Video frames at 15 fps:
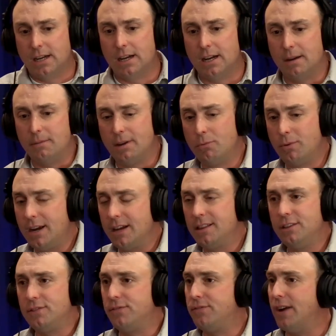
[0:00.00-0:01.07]
and we had
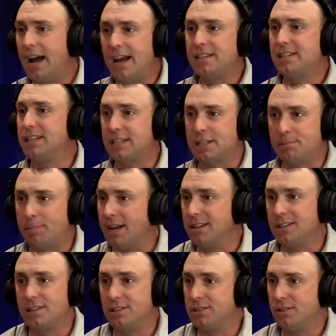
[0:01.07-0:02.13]
these vast
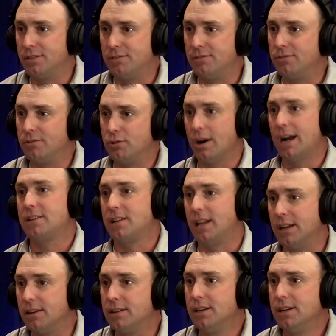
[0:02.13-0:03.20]
expanses of
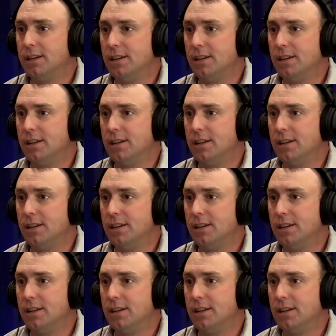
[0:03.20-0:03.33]
grassland.